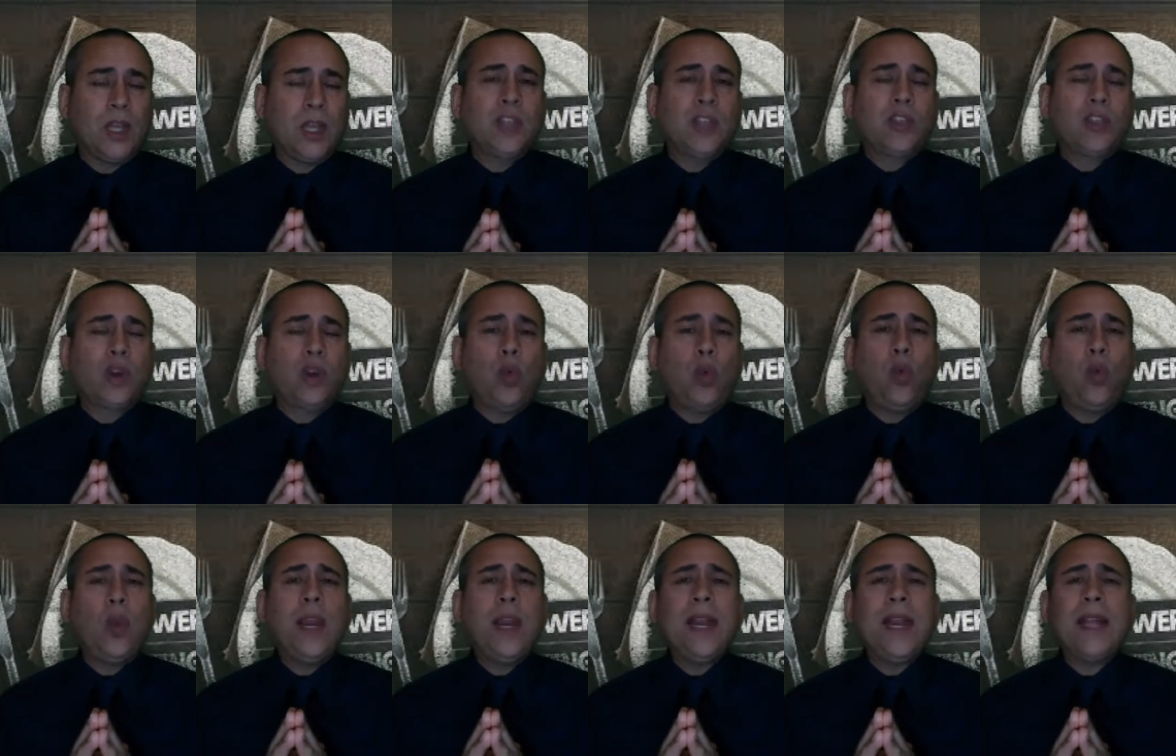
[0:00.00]
So
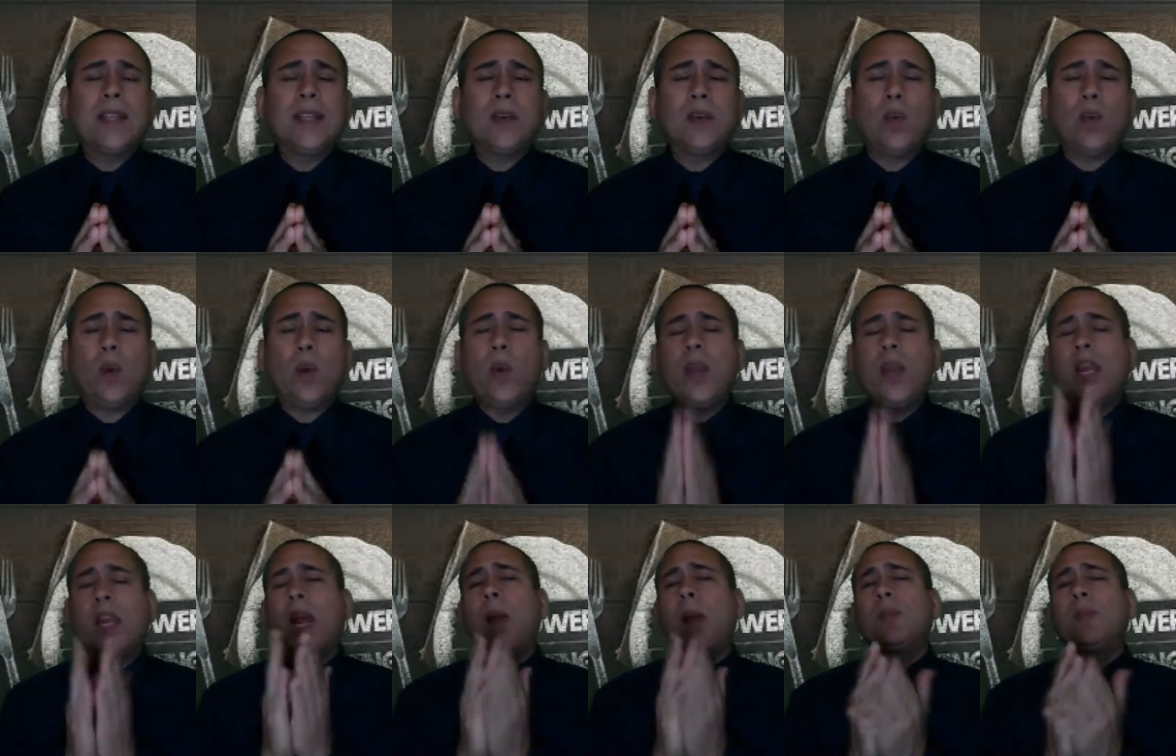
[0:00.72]
we need to, when
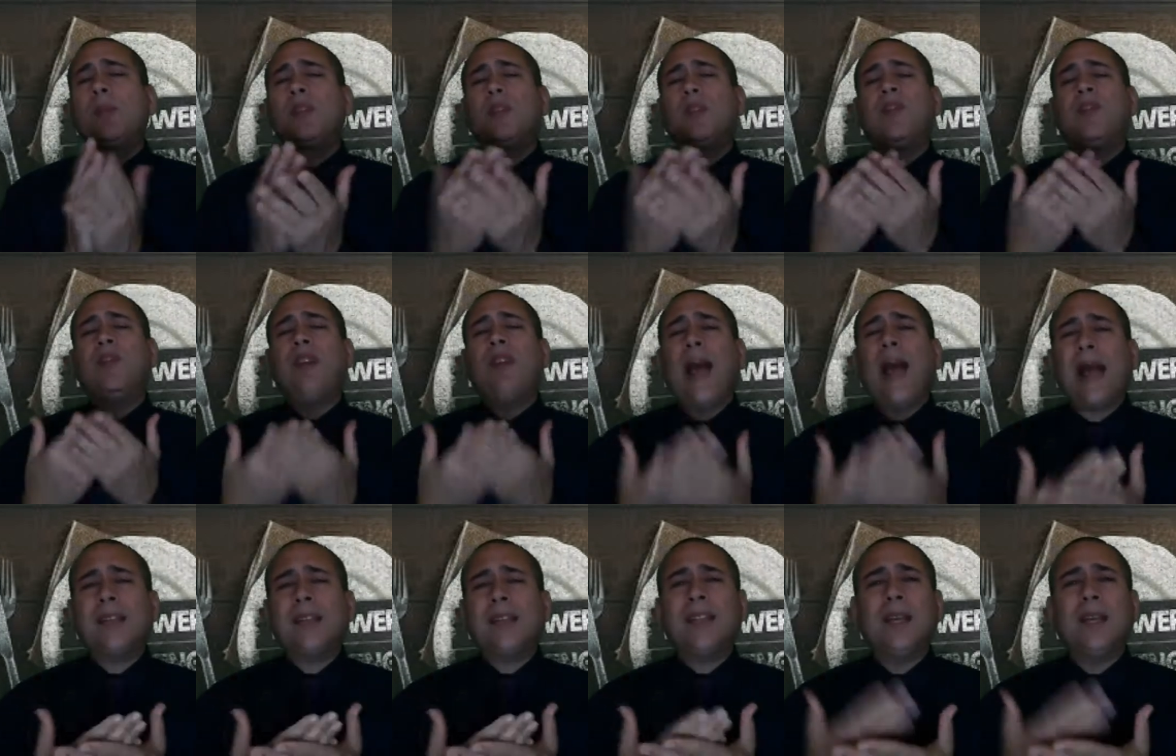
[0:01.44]
we come to
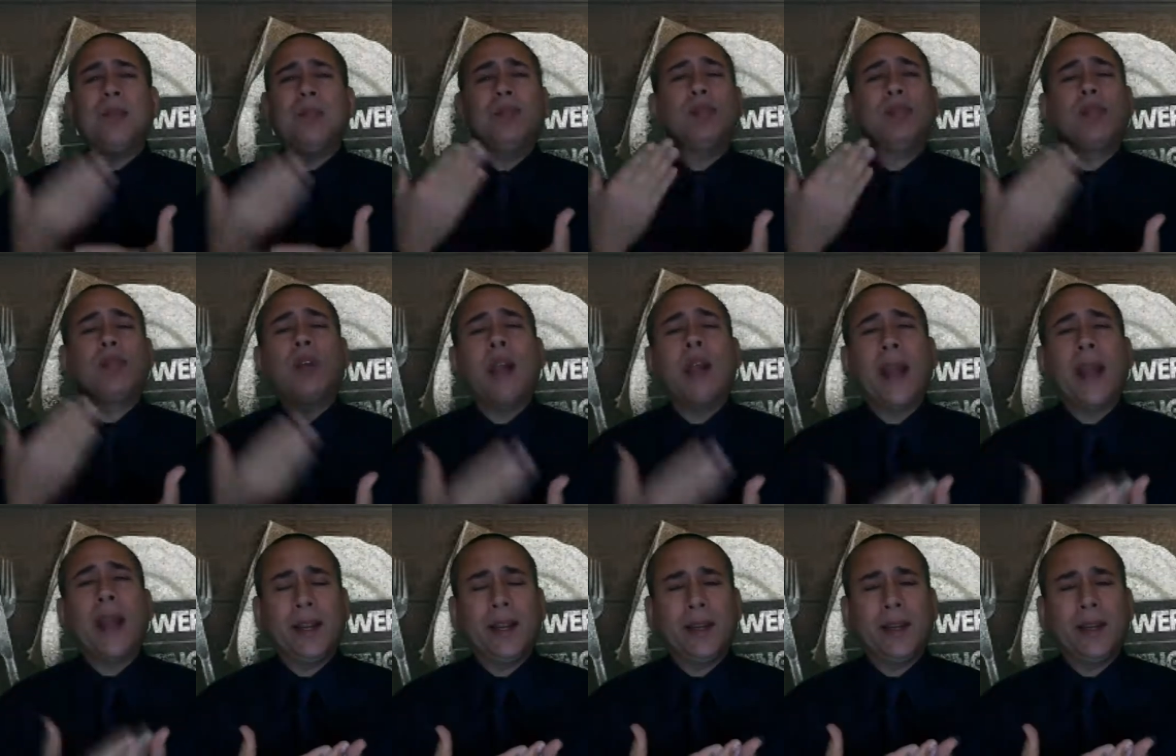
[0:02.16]
fast and
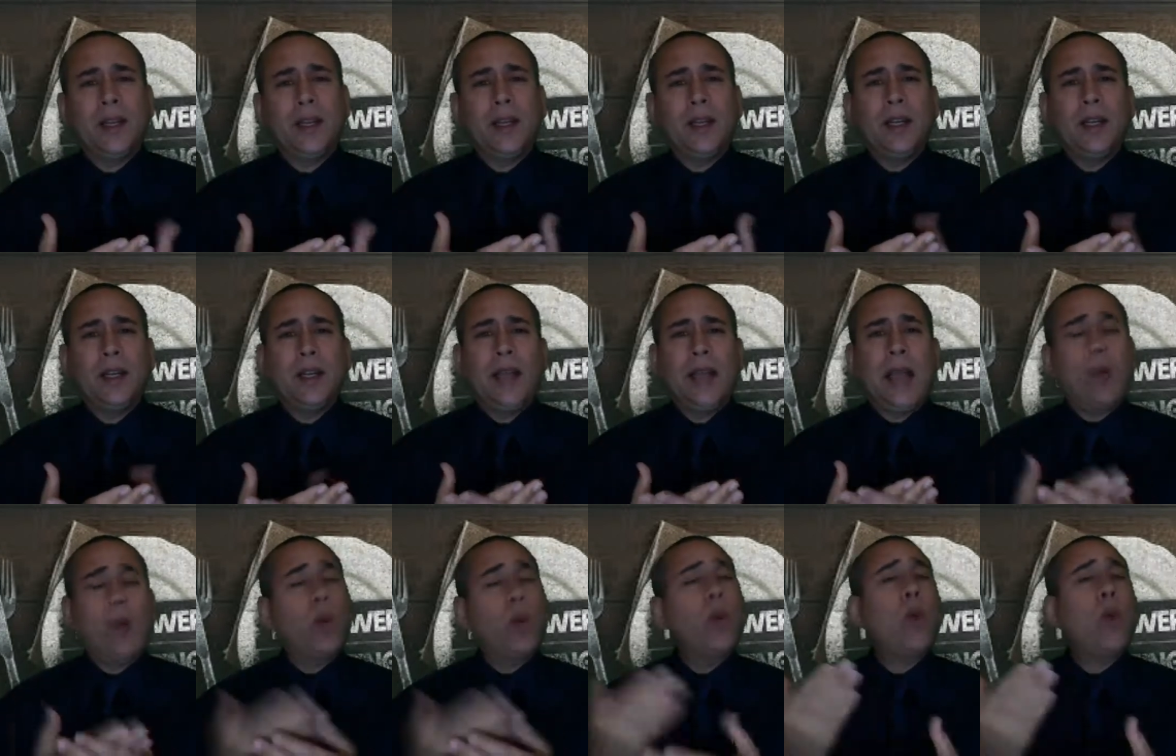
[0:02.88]
pray,
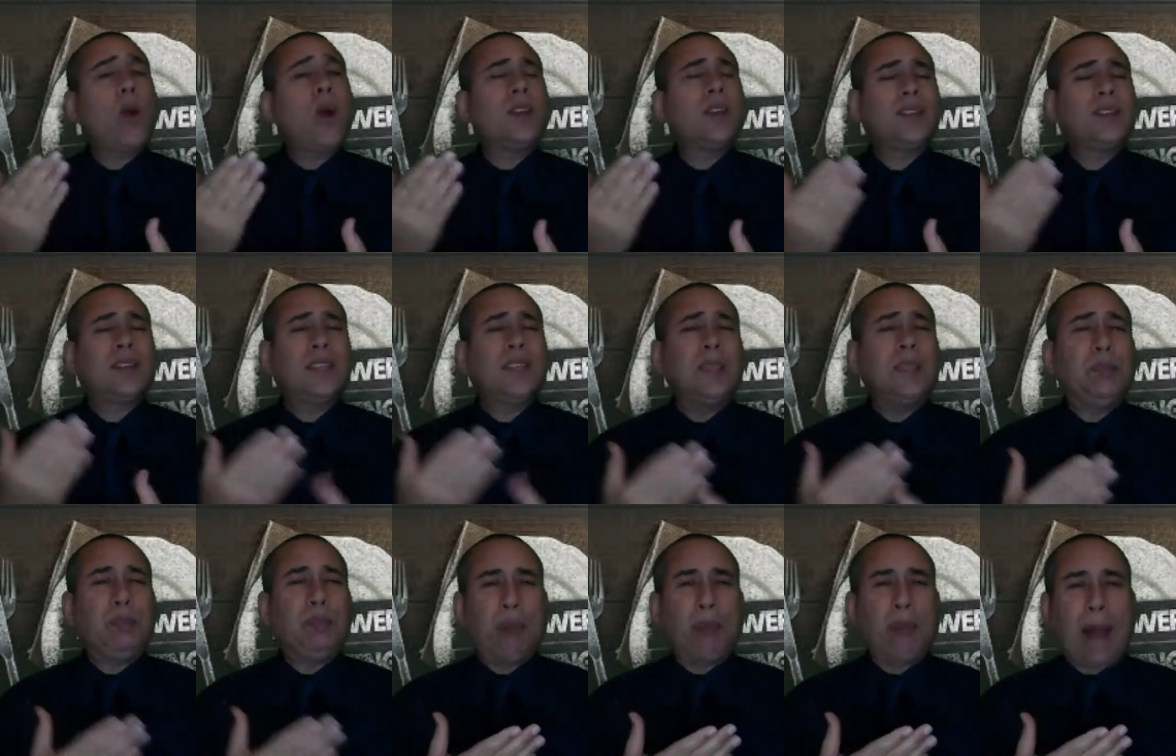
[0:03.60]
and we want to
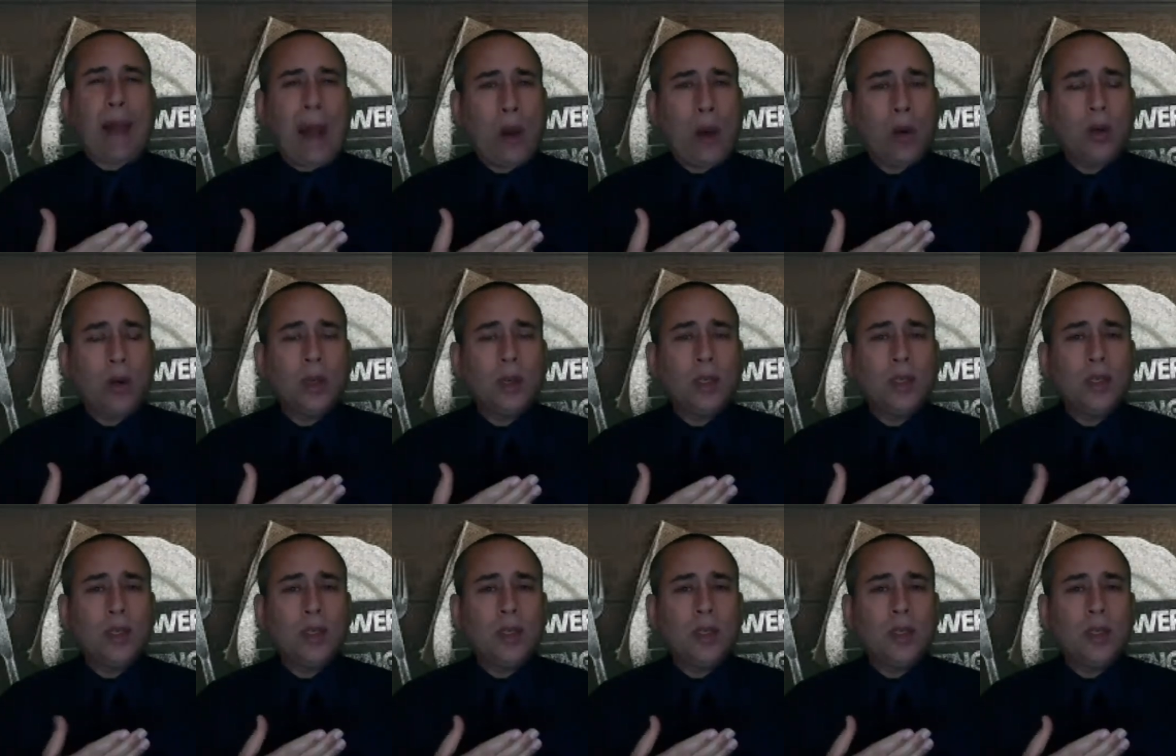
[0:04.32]
see power,
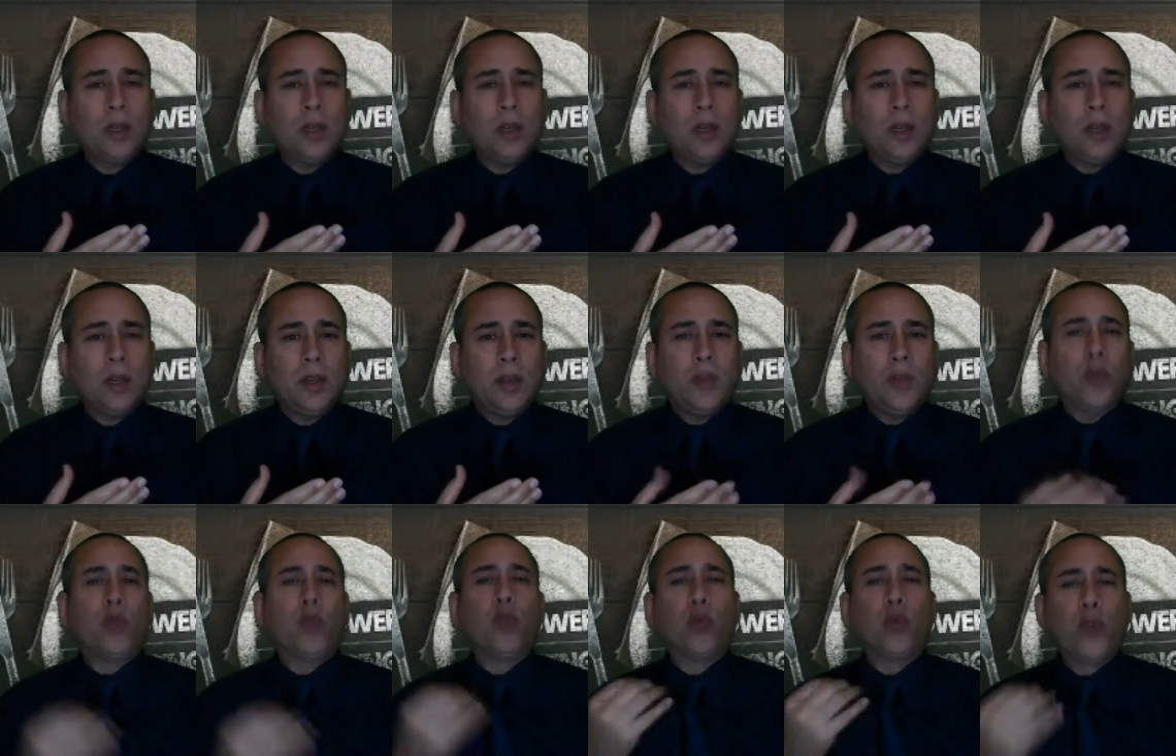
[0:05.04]

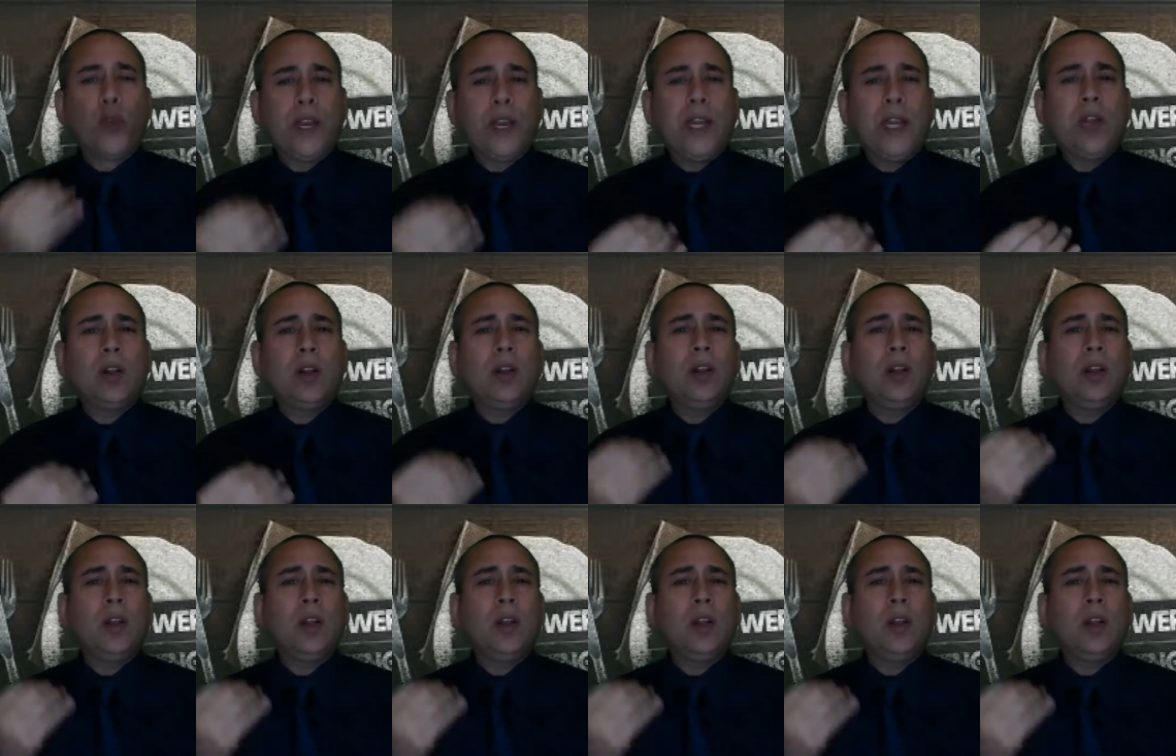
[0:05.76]
the real